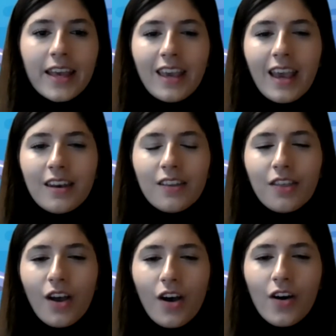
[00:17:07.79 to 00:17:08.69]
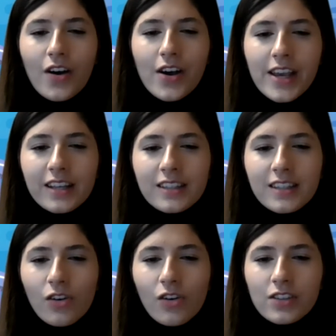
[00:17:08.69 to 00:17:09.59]
Kenneth, I can see
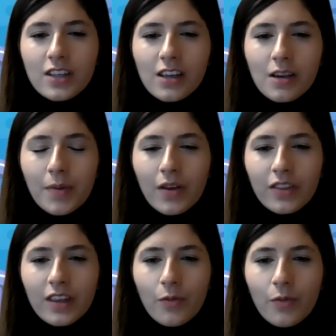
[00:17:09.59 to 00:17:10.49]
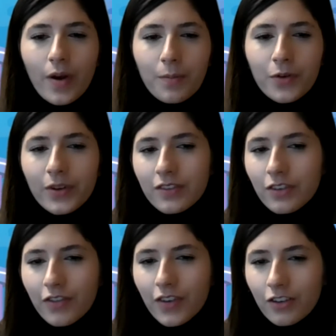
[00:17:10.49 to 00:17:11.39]
you're asking about the WebRoot
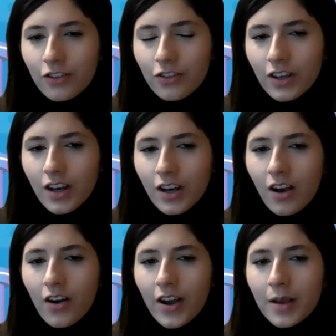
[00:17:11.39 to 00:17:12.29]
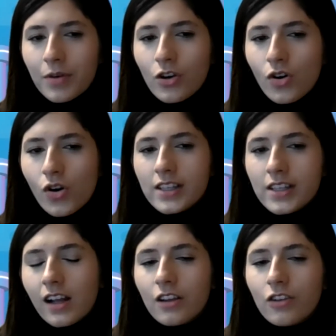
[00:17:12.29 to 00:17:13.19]
integration. I'm not
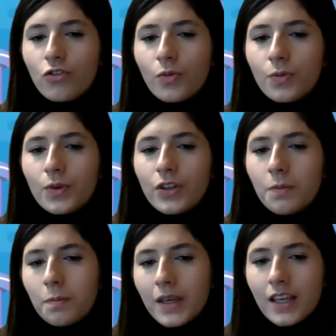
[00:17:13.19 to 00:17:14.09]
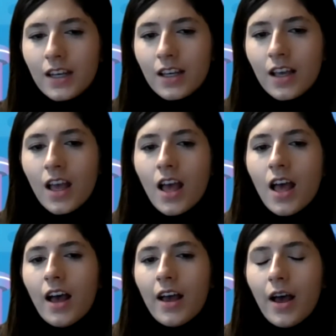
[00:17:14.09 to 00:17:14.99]
exactly sure what you mean.
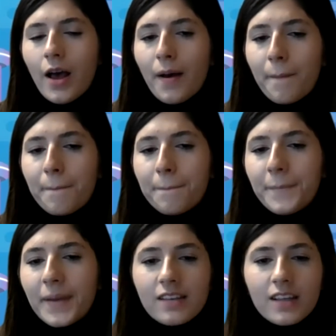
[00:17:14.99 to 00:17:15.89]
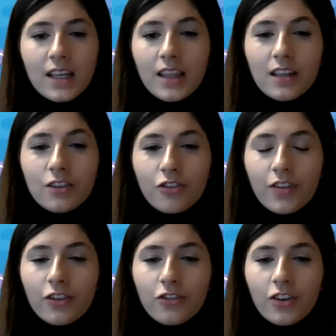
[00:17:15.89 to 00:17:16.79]
Basically, the
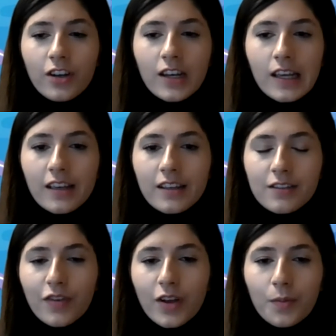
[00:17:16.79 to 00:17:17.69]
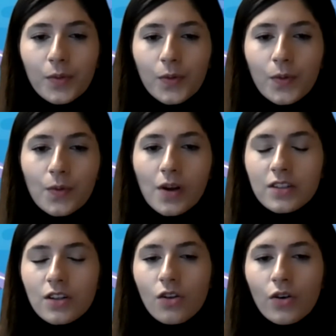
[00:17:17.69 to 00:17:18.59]
integration is available
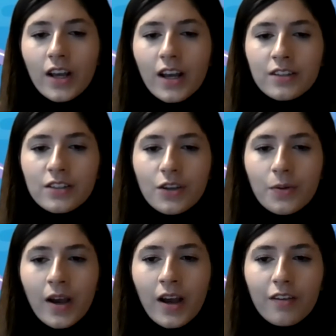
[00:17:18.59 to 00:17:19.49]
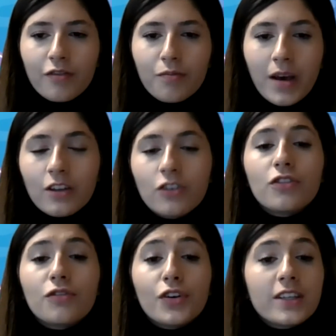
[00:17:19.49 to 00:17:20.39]
as long as you have managed
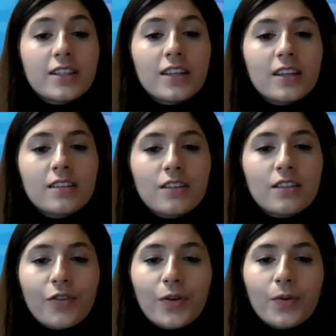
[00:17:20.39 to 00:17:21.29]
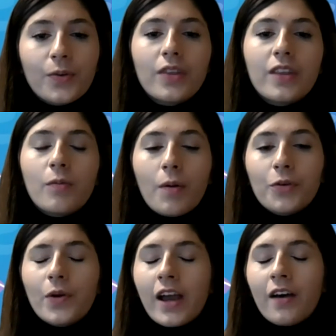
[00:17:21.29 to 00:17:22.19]
devices through the
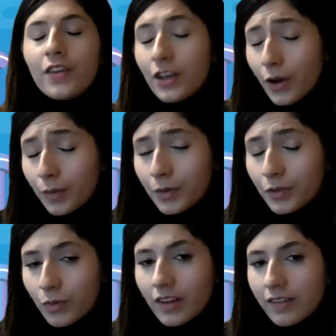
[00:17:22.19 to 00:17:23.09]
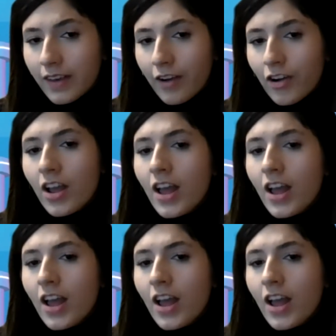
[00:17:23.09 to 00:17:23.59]
WebRoot account that you opened with Atera,